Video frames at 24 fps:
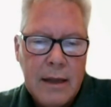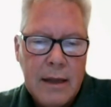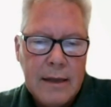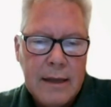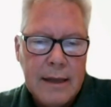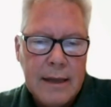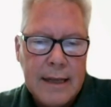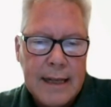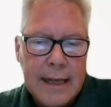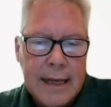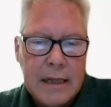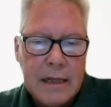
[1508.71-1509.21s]

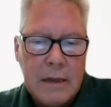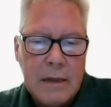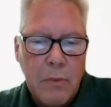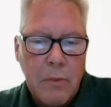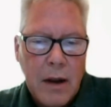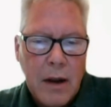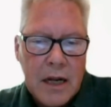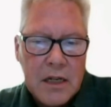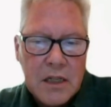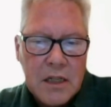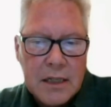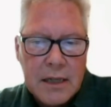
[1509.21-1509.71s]
to get the
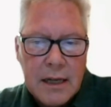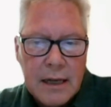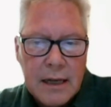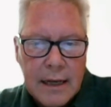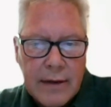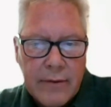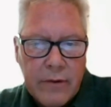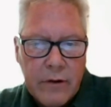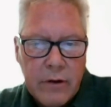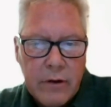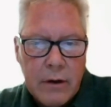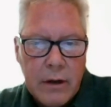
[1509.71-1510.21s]
project
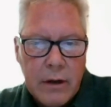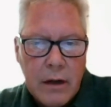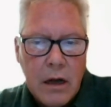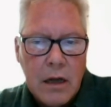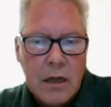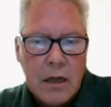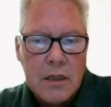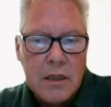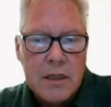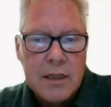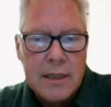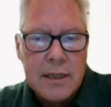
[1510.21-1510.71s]
delivered
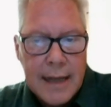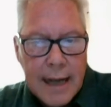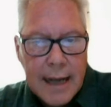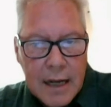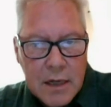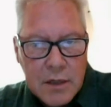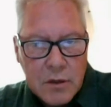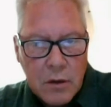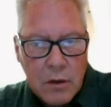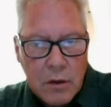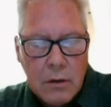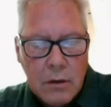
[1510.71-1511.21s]
on
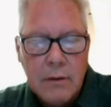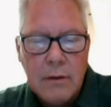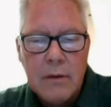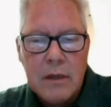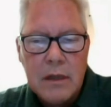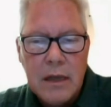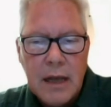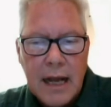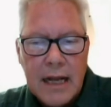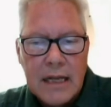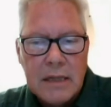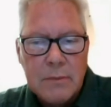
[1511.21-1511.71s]
schedule
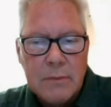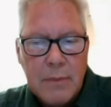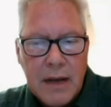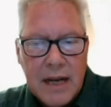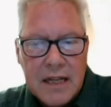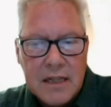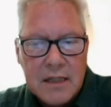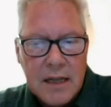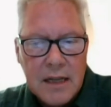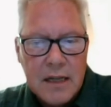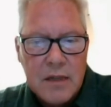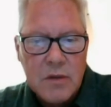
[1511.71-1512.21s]
as
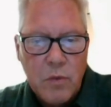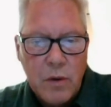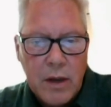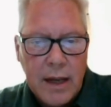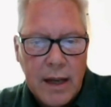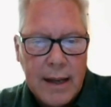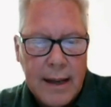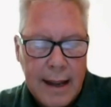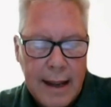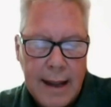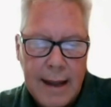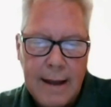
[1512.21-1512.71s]
best as we
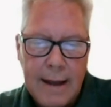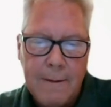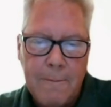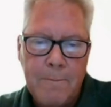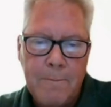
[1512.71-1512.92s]
can.